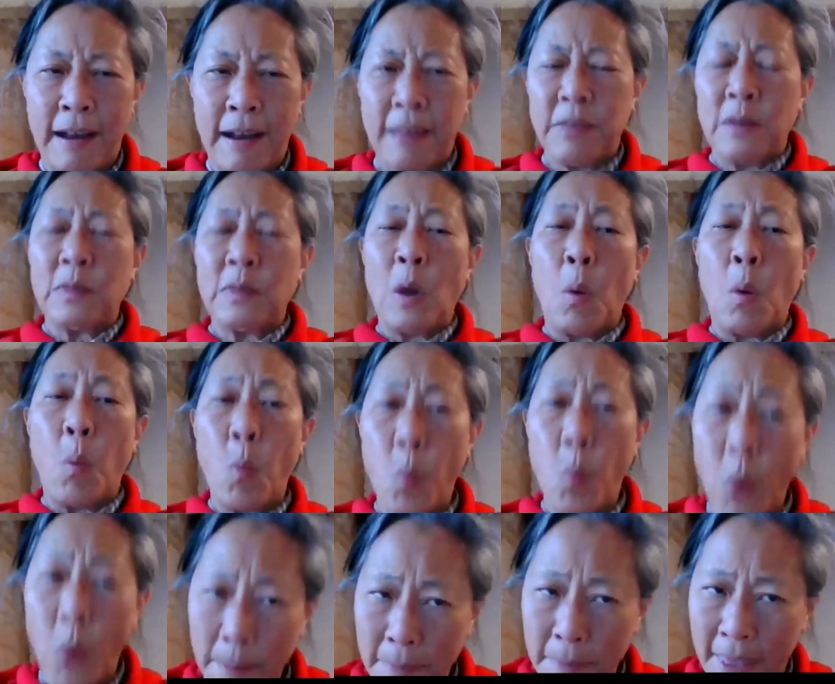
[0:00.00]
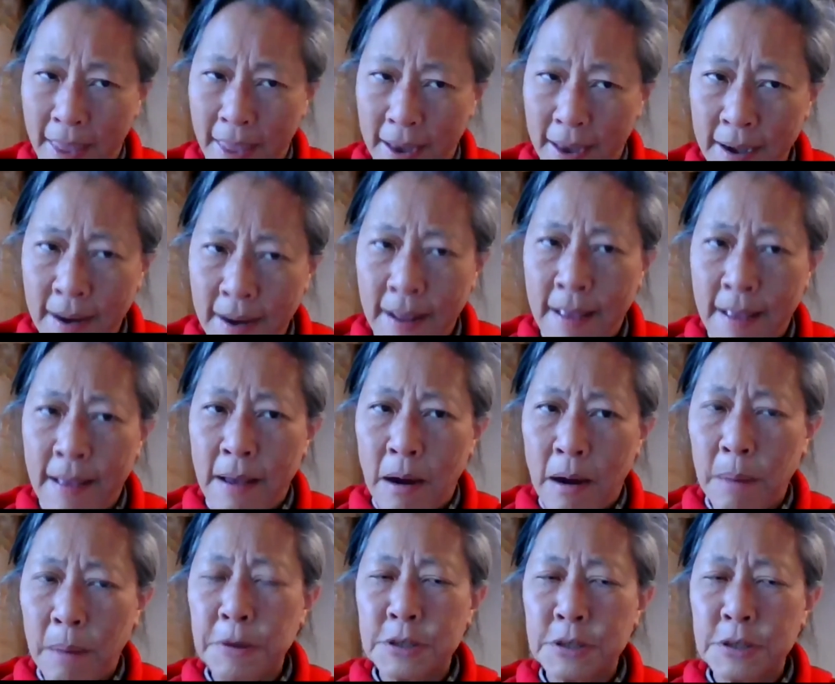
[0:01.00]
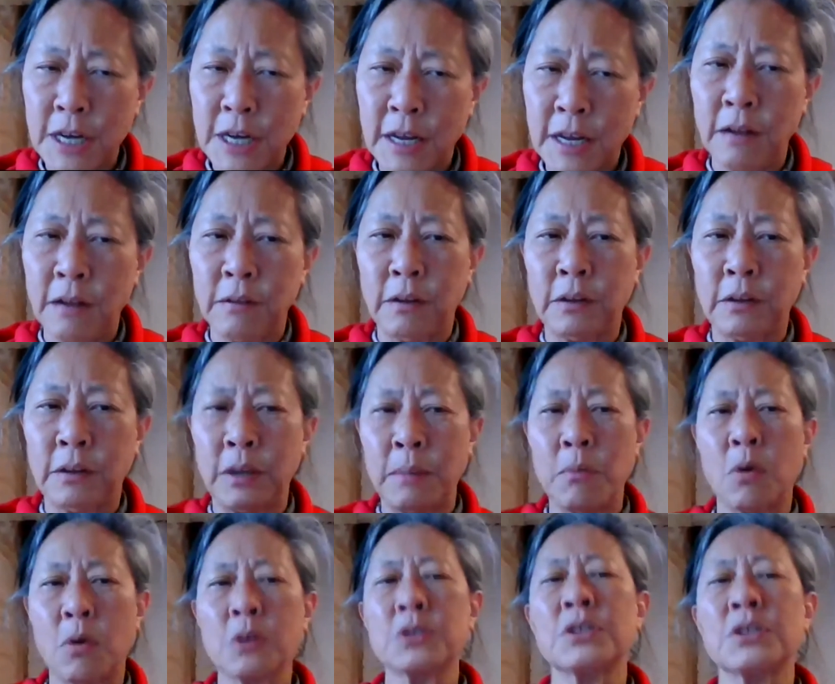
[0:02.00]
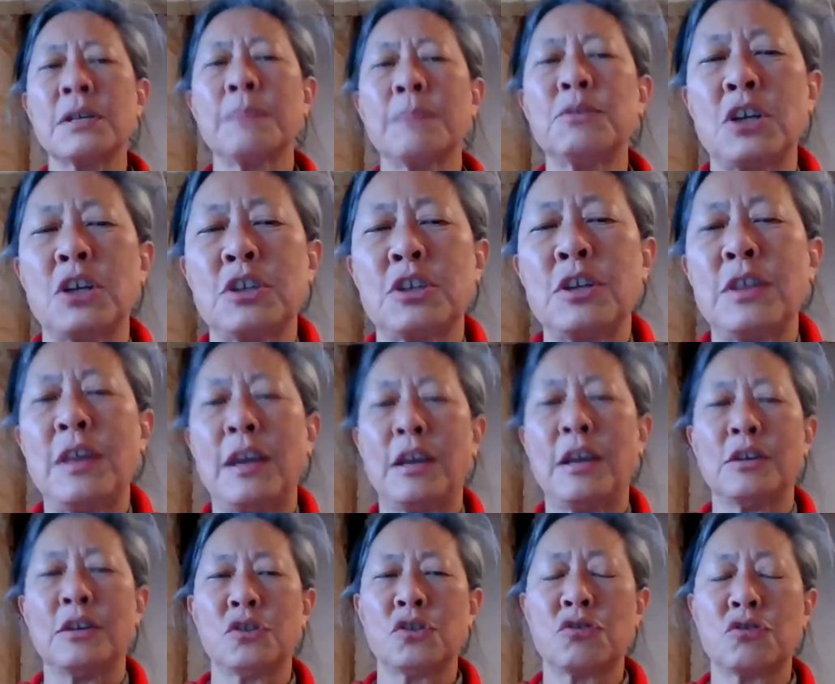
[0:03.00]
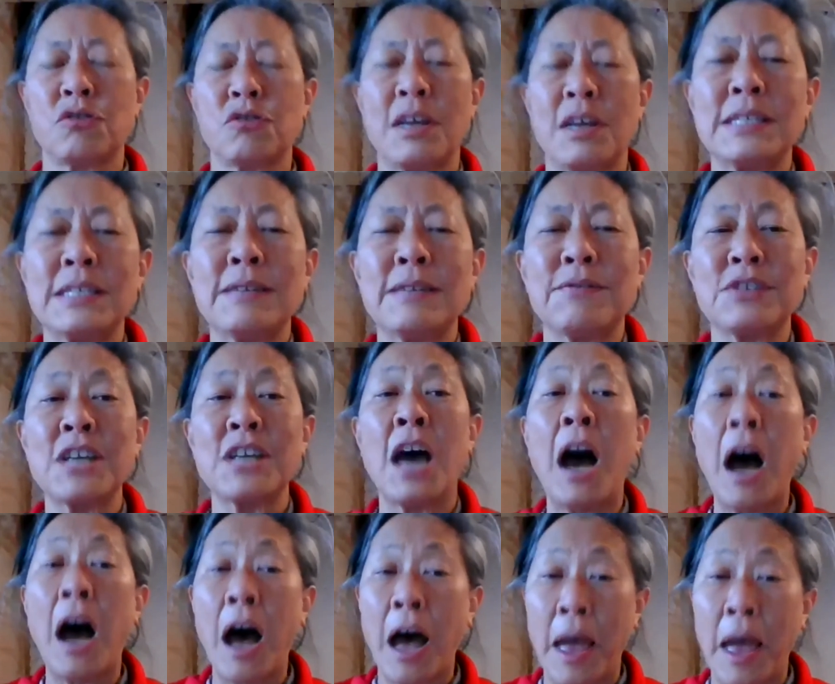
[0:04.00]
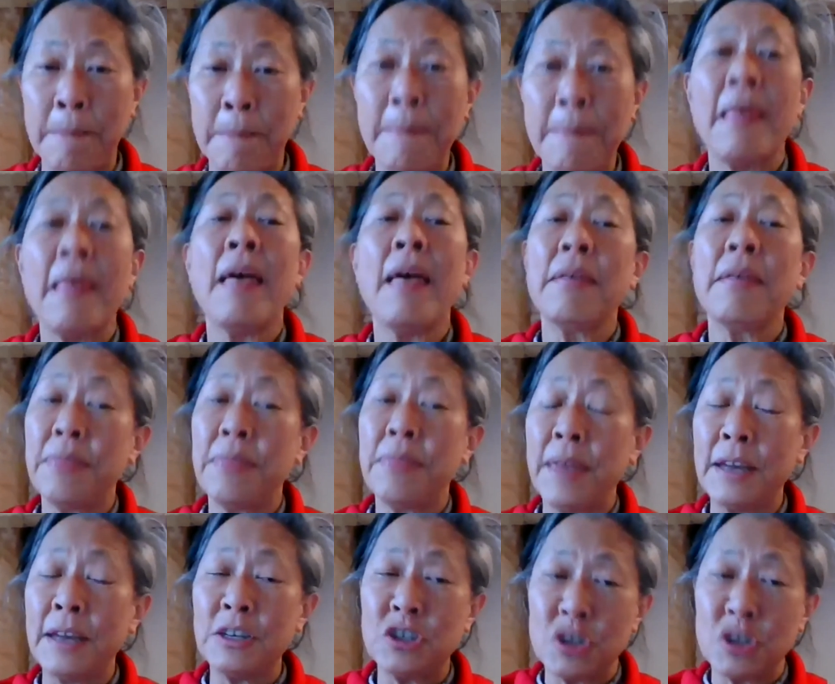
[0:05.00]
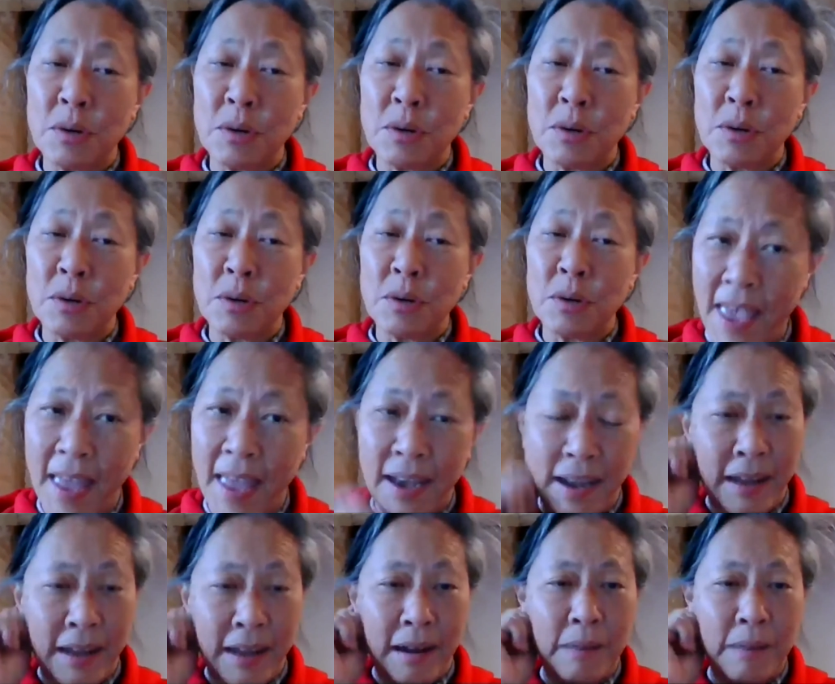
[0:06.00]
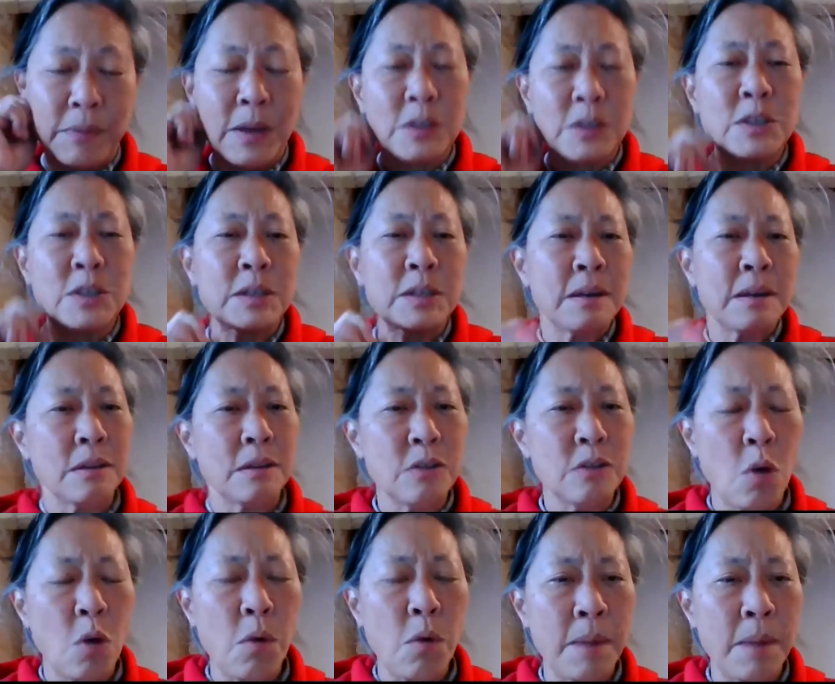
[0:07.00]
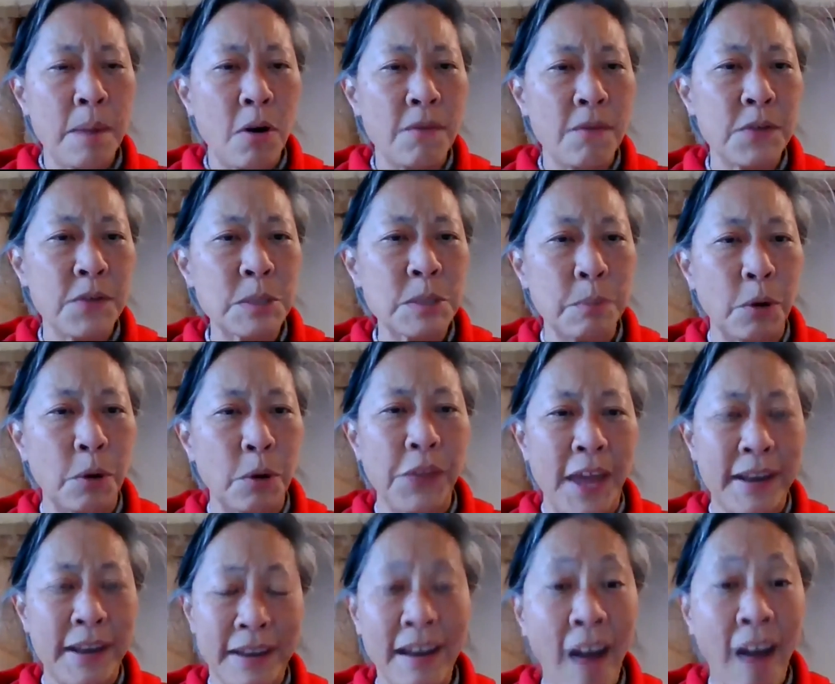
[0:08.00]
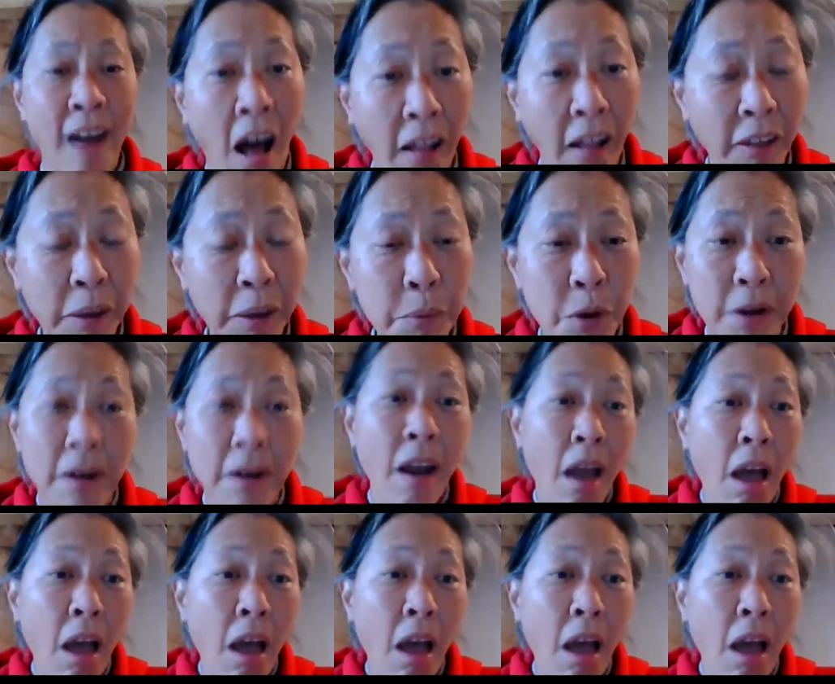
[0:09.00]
I think that women are particularly more subject to the constraints of time than men, and that's nowhere more visible than in Hollywood.